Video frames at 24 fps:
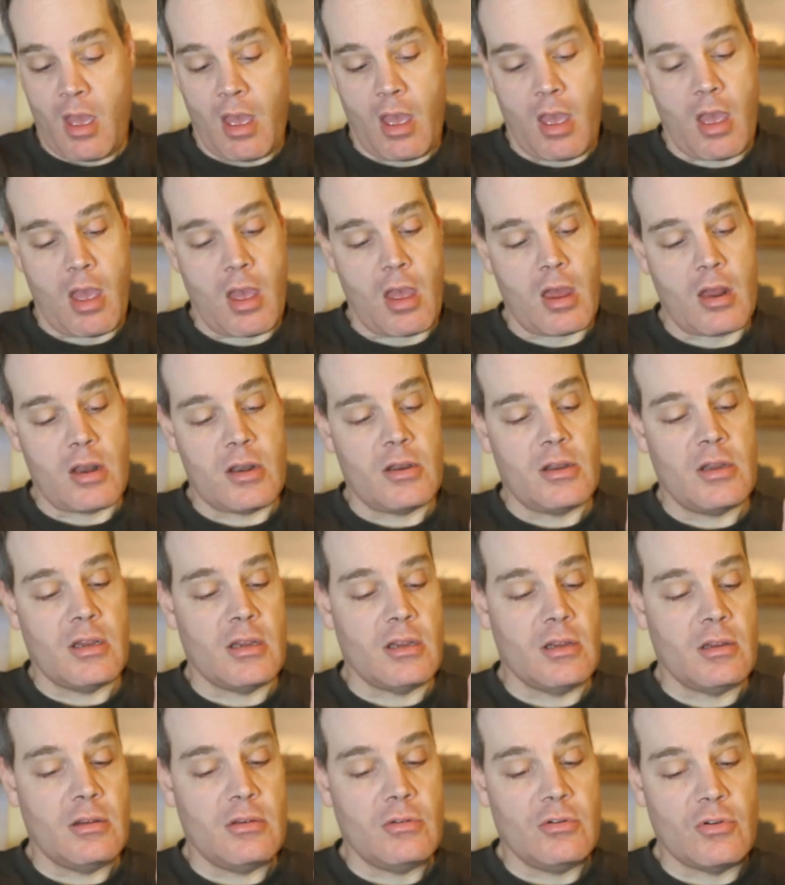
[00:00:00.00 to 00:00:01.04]
And
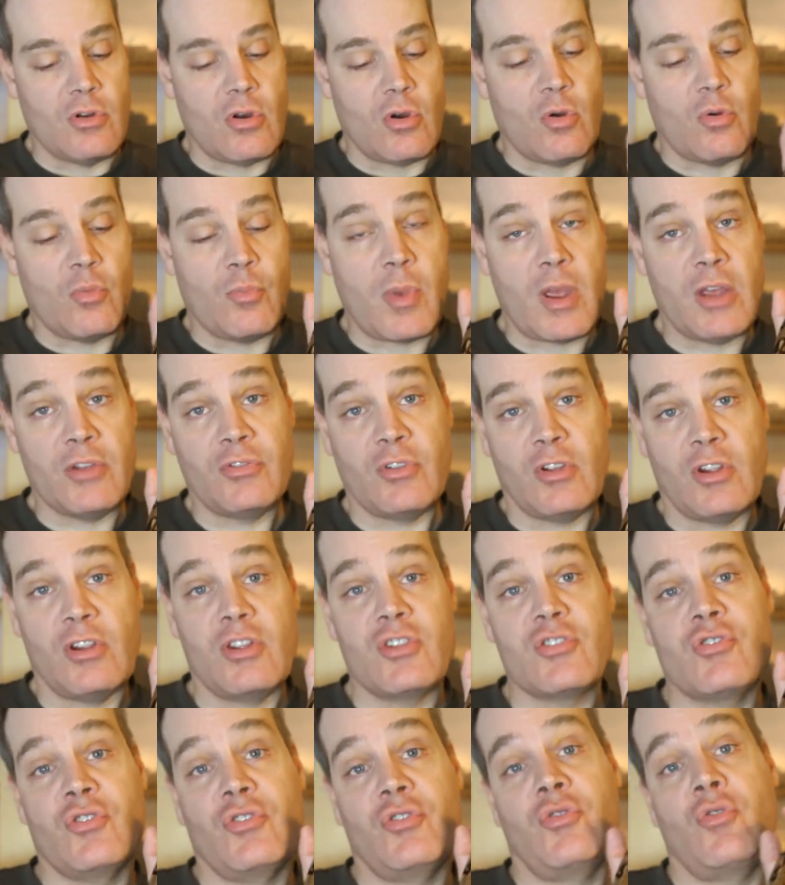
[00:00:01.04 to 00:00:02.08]
he, you know, basically
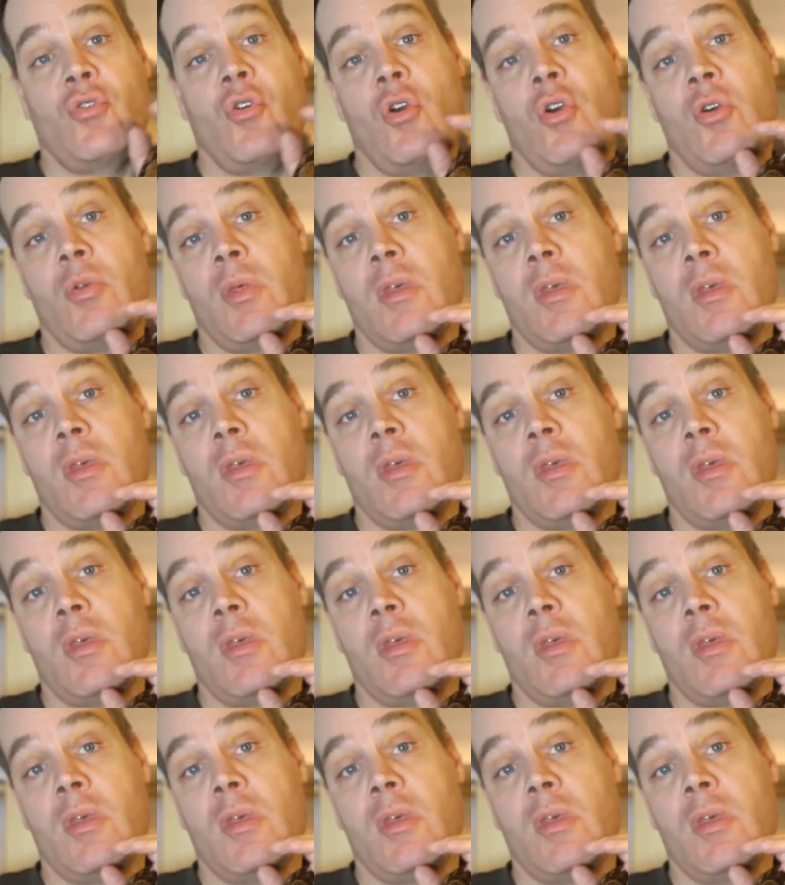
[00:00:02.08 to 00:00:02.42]
just took